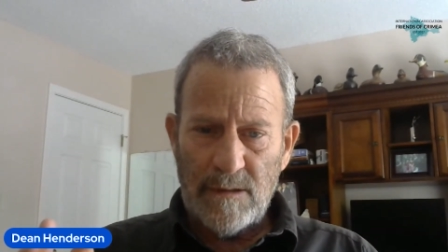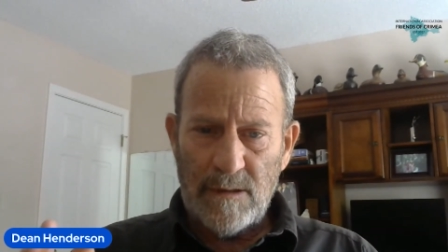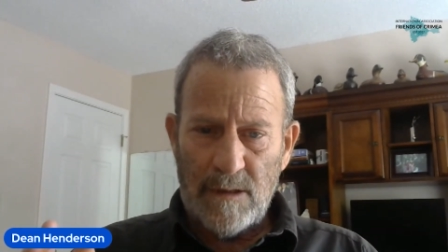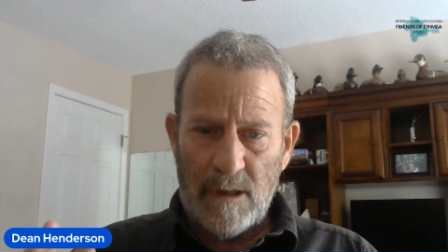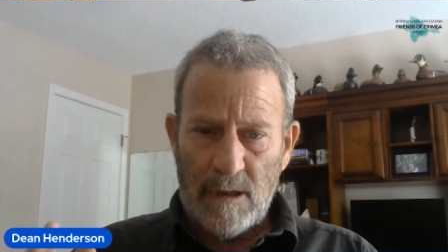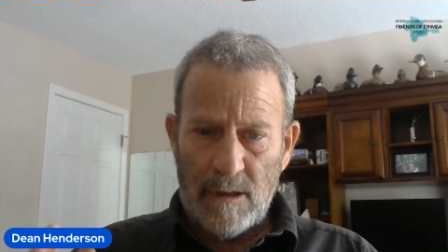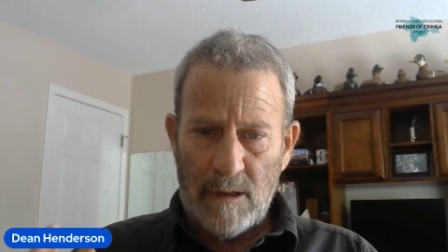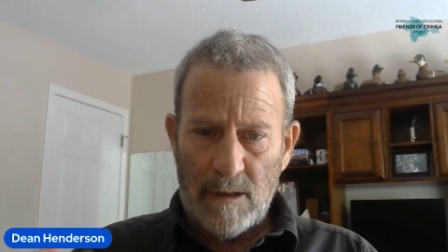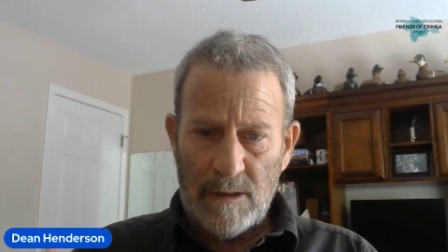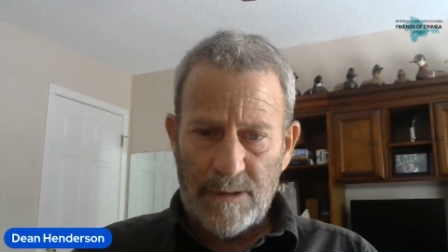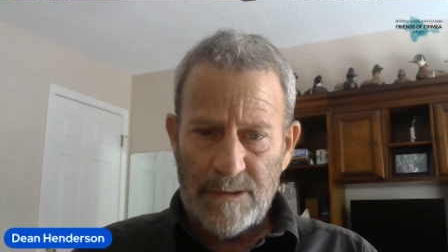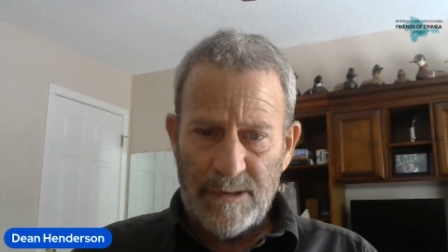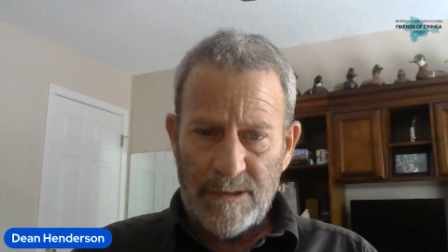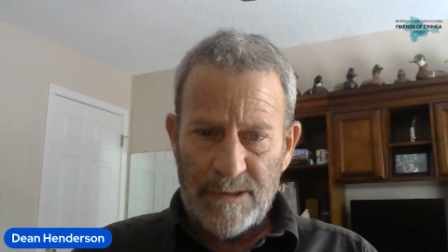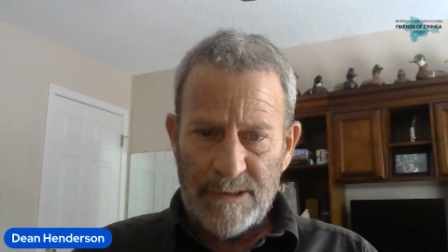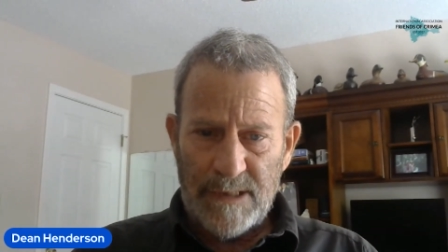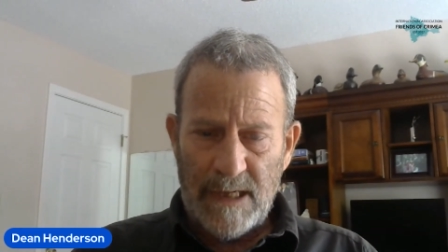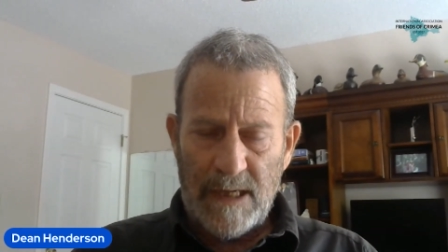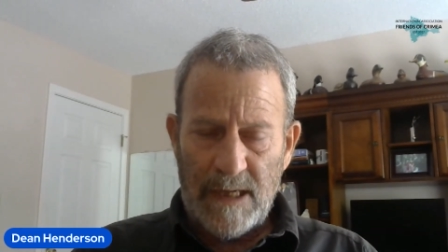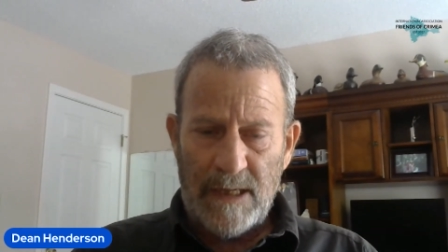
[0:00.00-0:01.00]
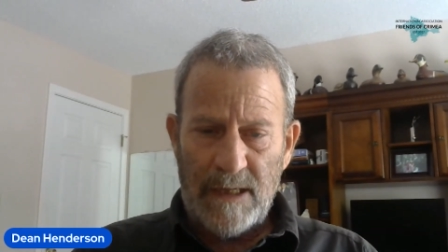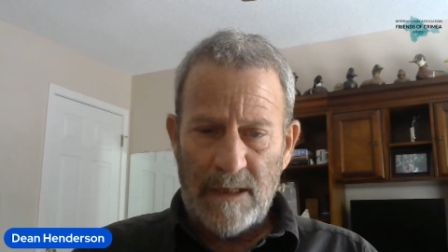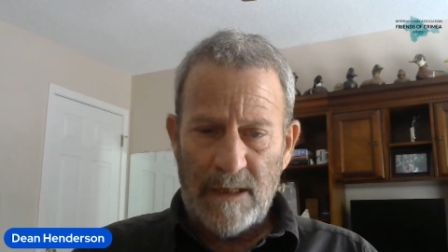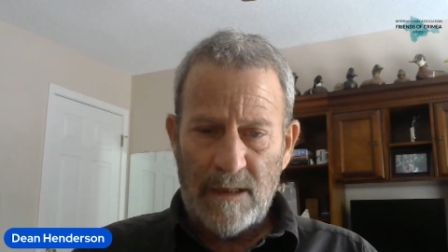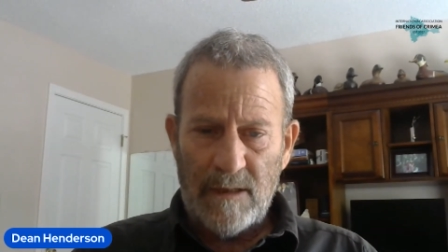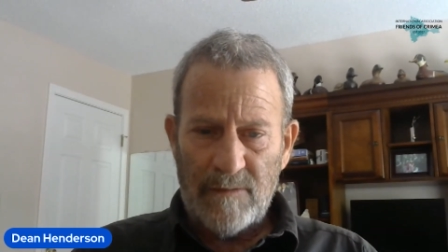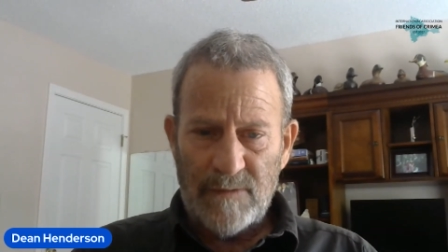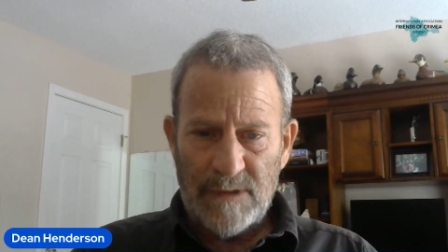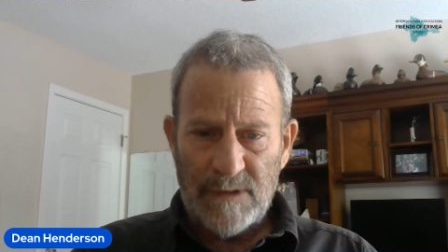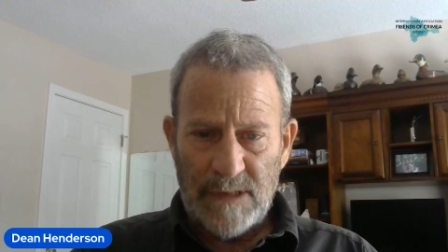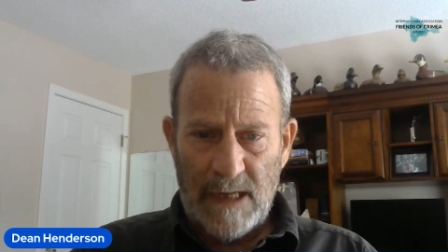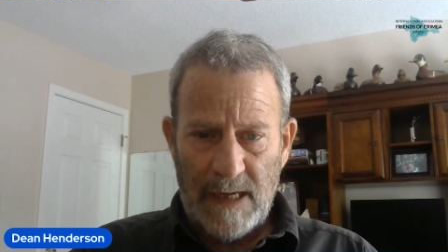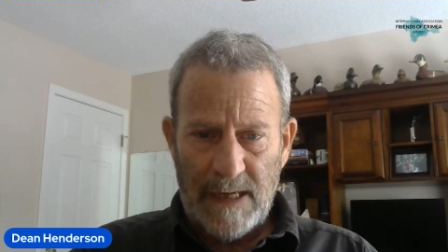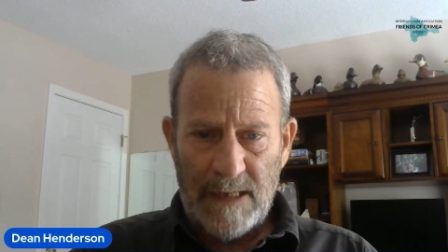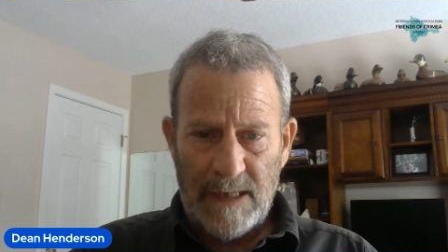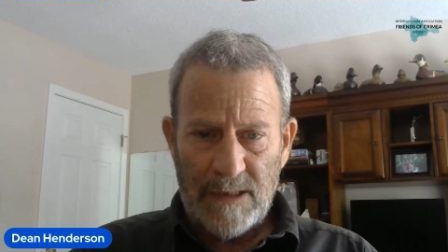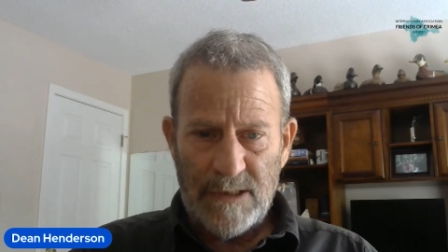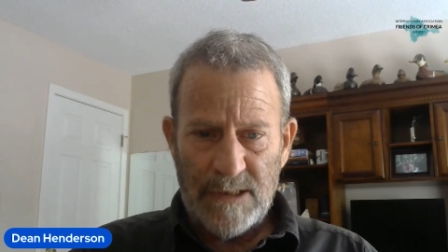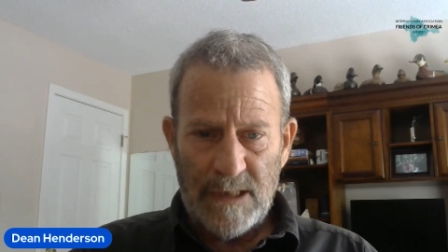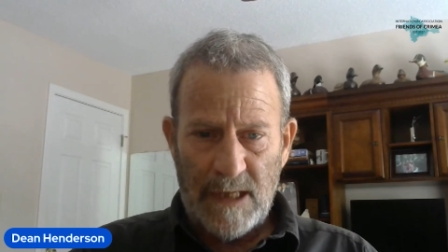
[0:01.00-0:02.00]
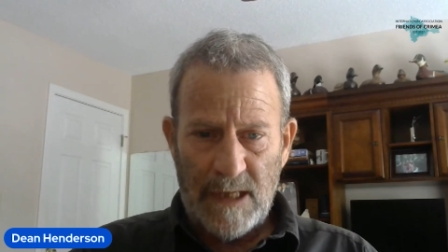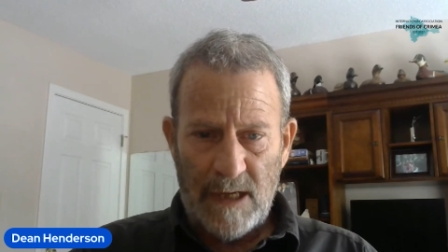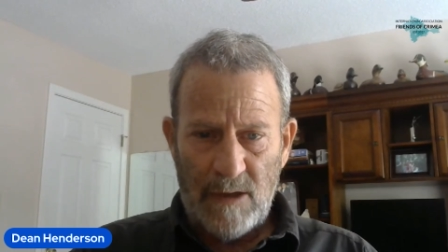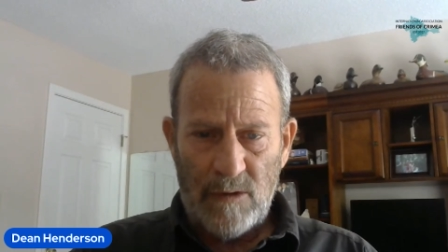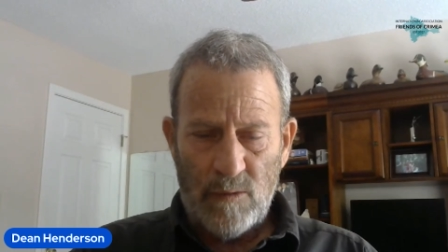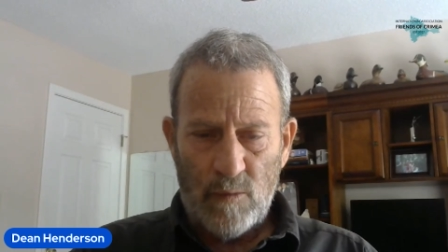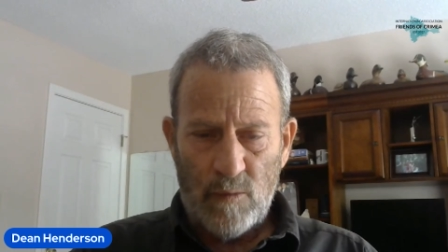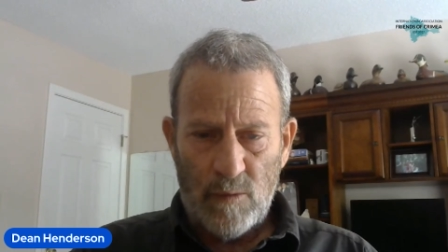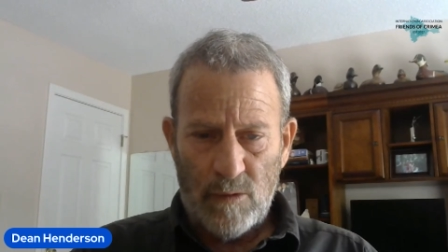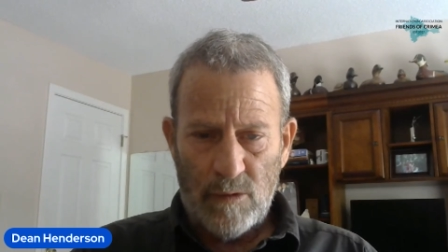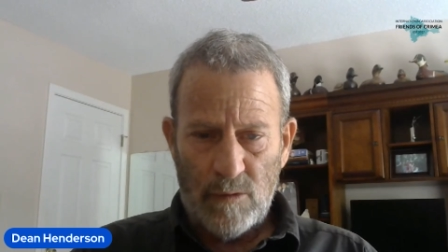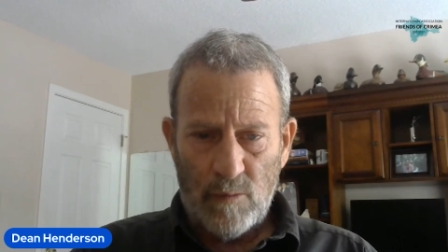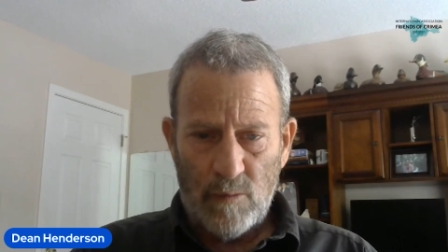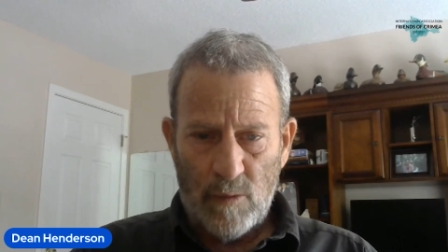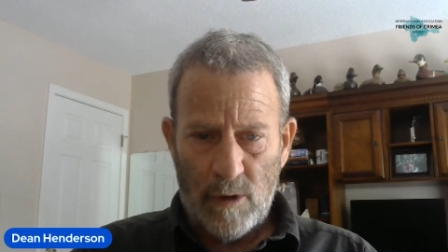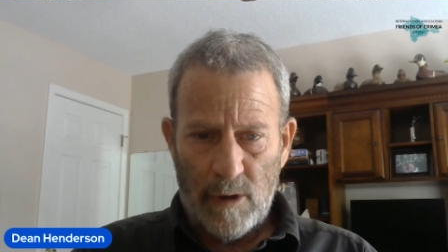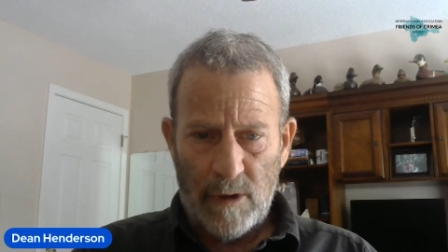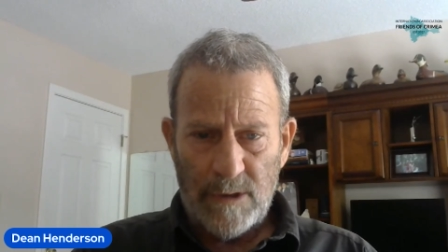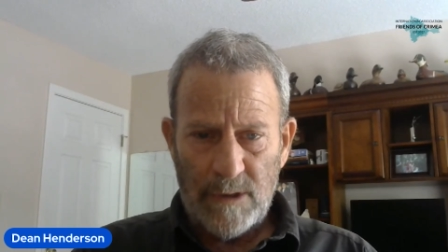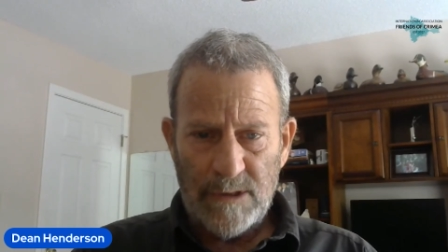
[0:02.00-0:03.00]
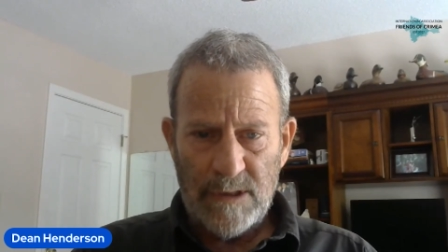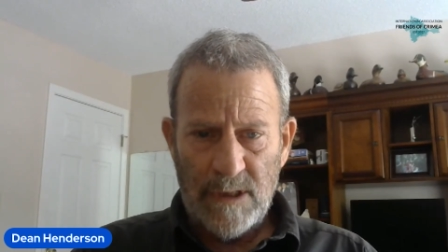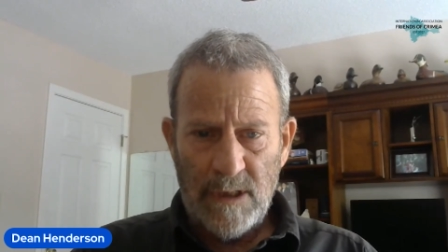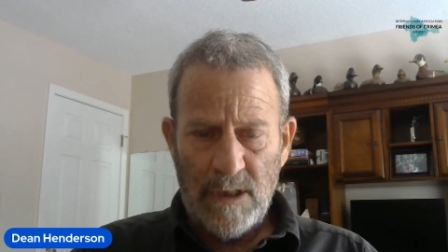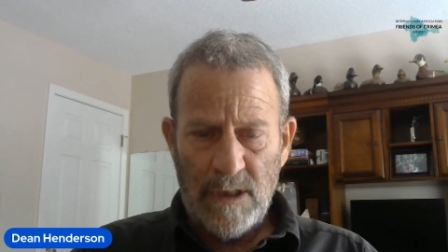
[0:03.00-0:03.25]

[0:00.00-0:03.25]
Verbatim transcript: our understanding of science and how the world works